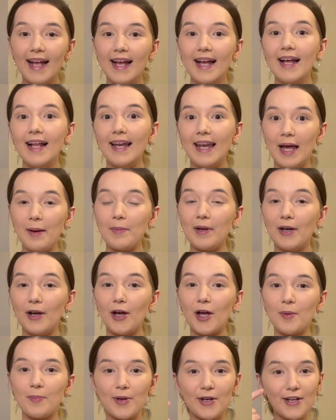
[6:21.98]
let me know,
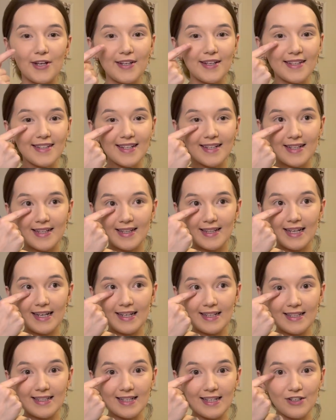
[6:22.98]
because that
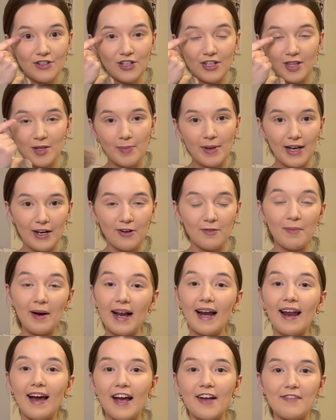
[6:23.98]
is literally the bane of my
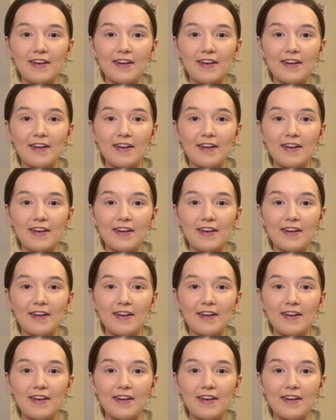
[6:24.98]
life,